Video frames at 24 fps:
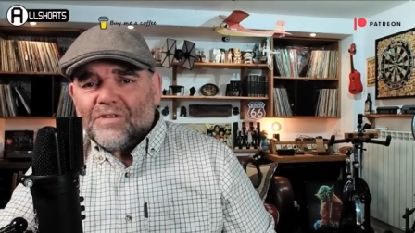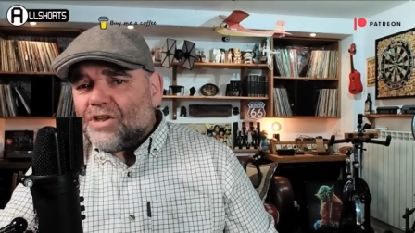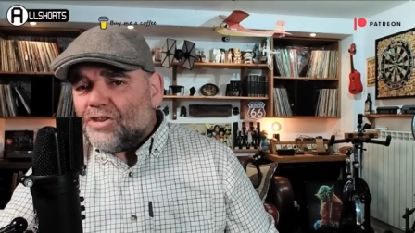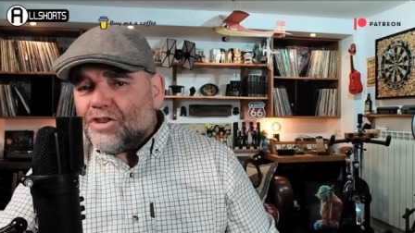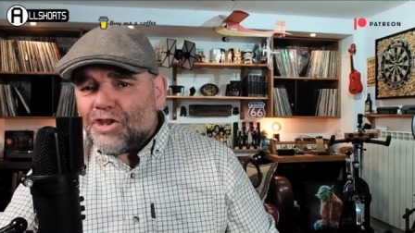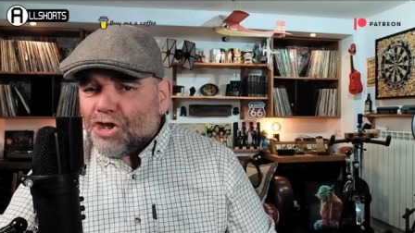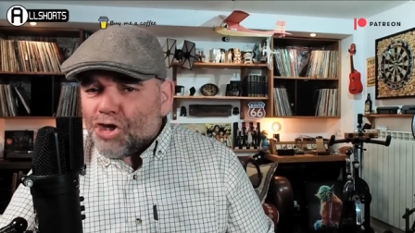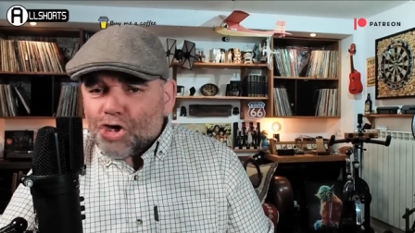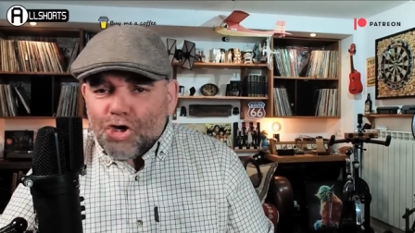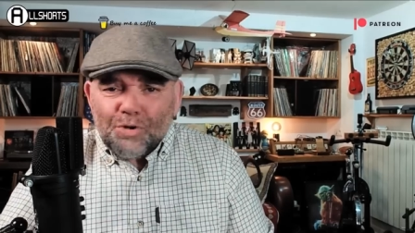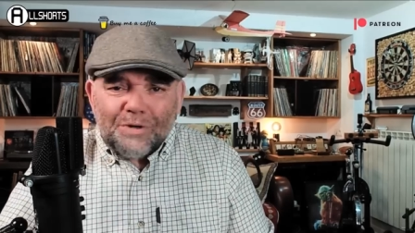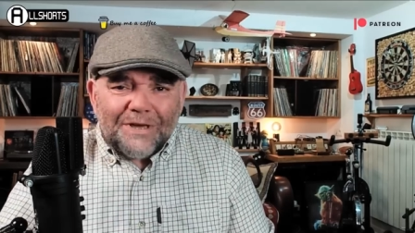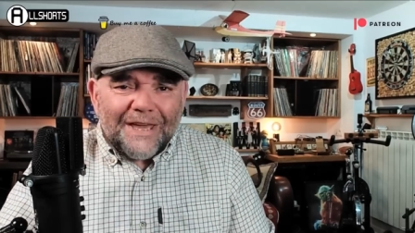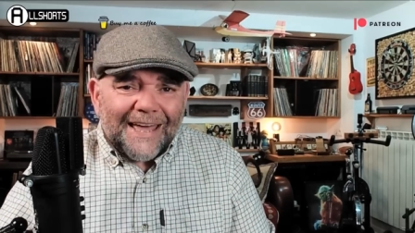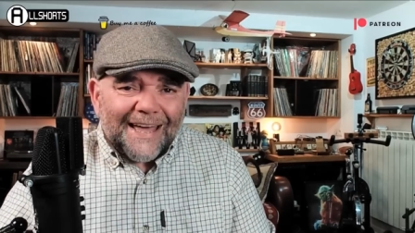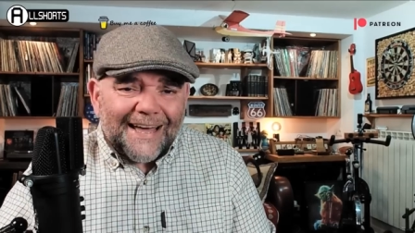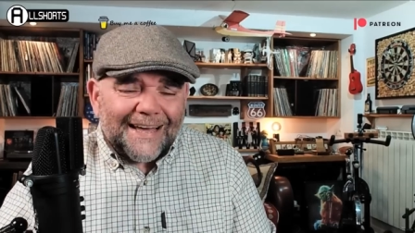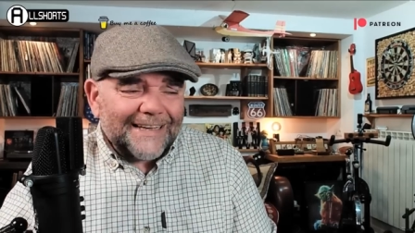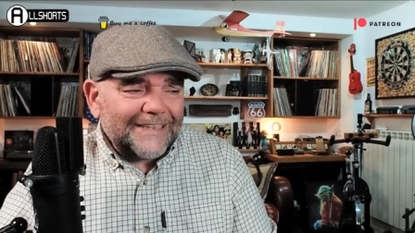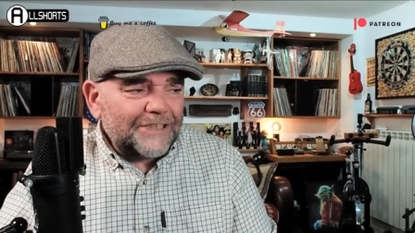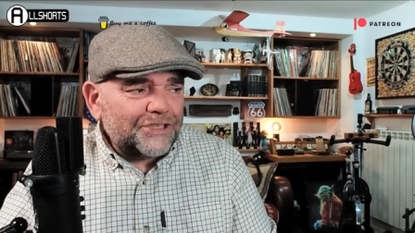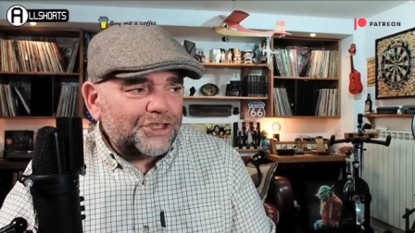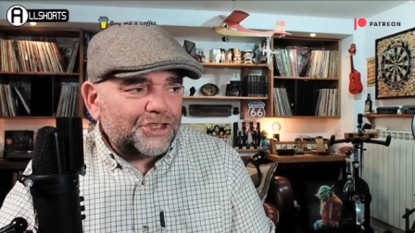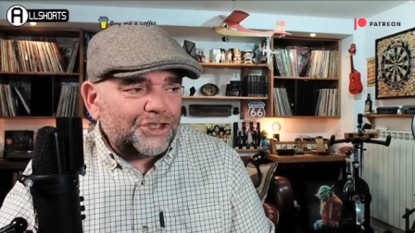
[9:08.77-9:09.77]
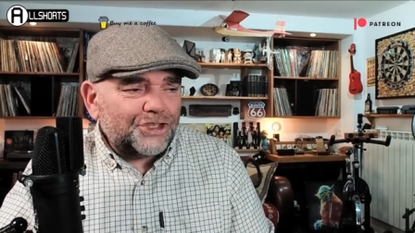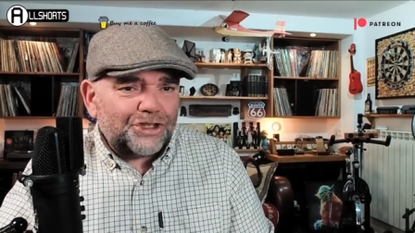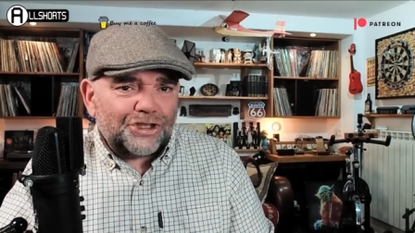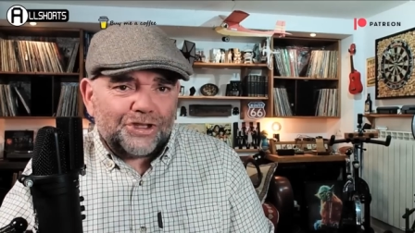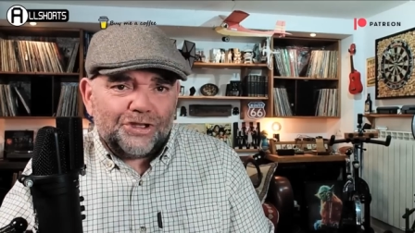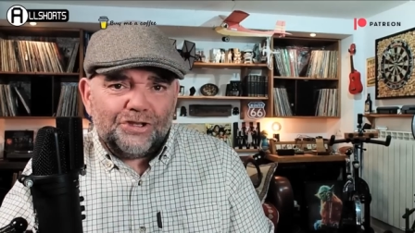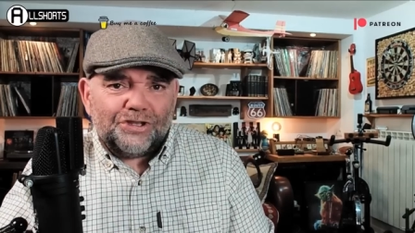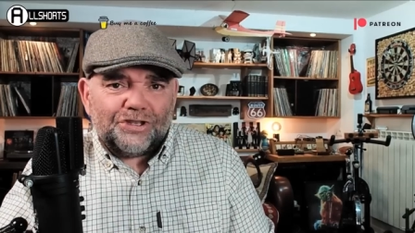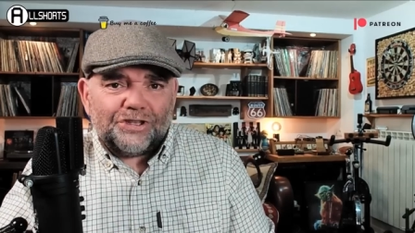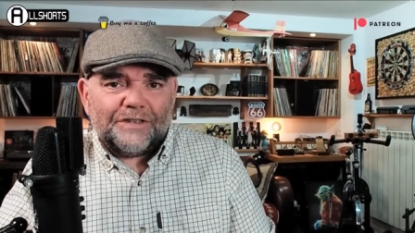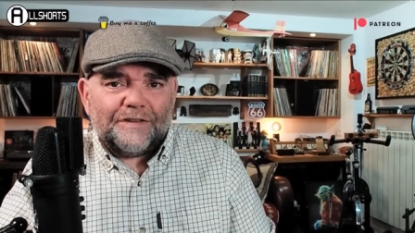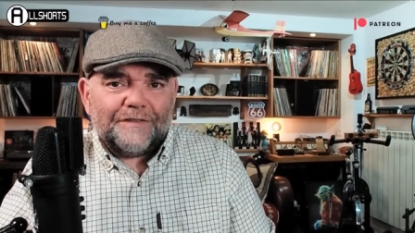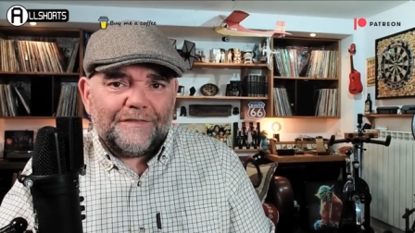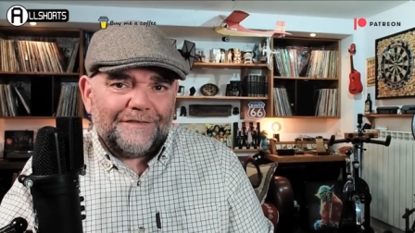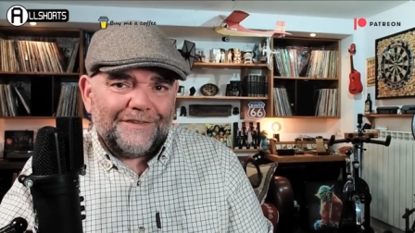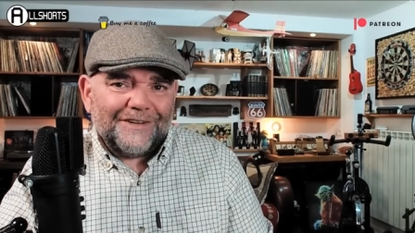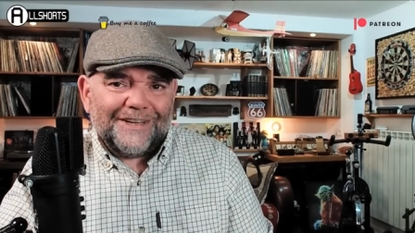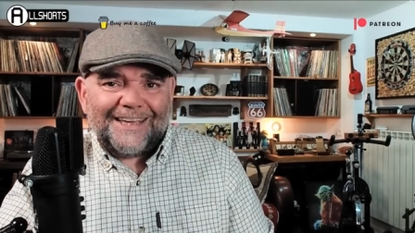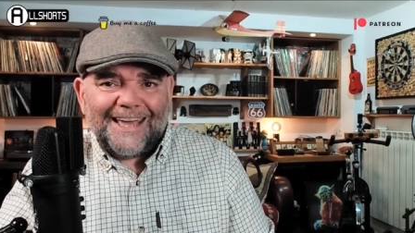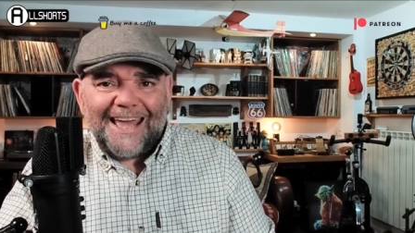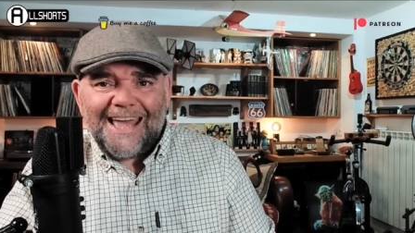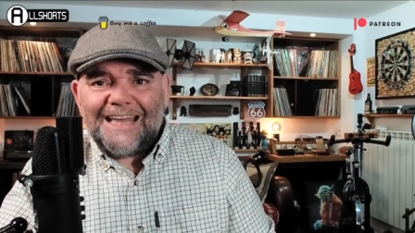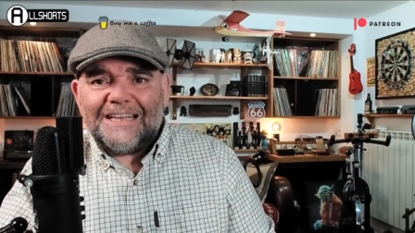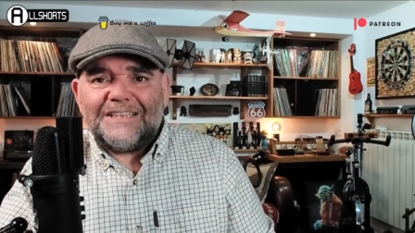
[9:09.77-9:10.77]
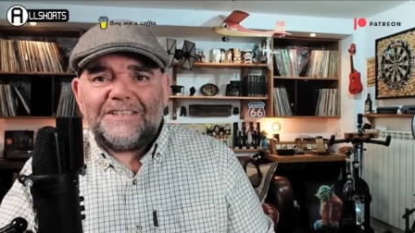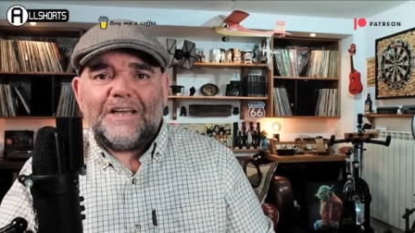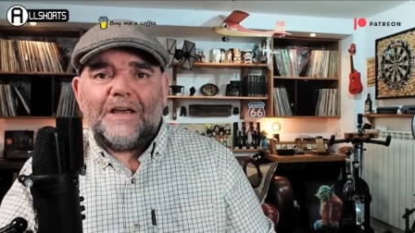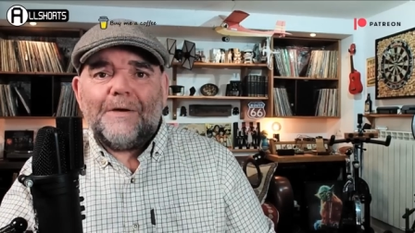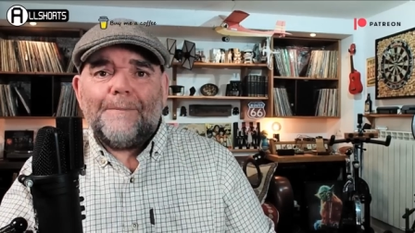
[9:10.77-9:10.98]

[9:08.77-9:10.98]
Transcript: The UK should forget